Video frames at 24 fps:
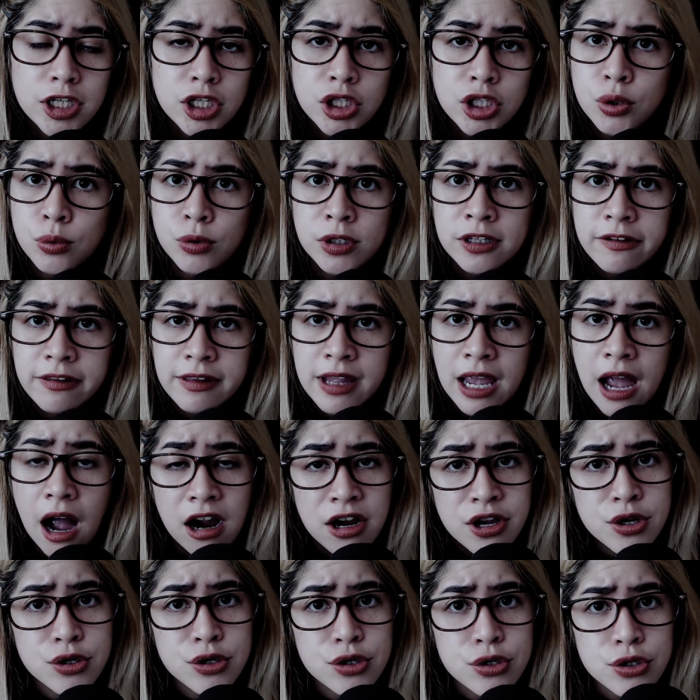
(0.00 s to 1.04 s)
You don't want to stay.
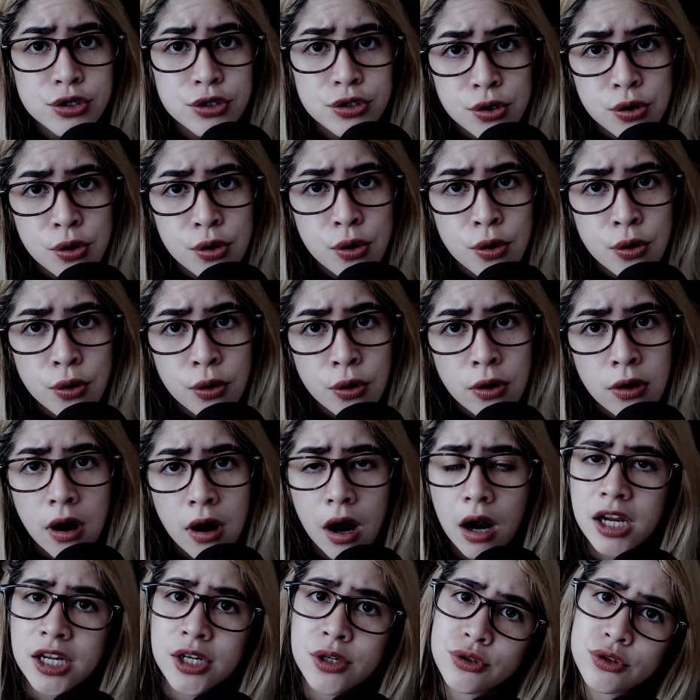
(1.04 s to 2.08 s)
Are you sure?
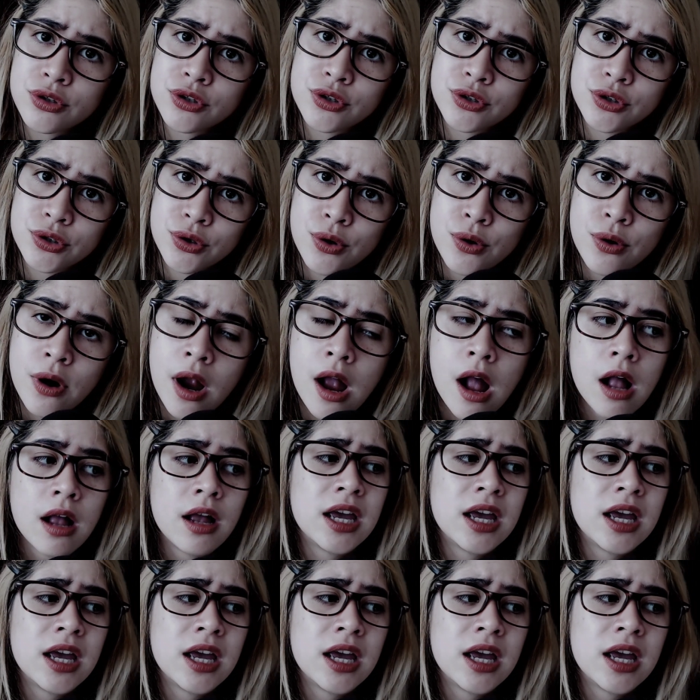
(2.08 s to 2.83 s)
Are you sure?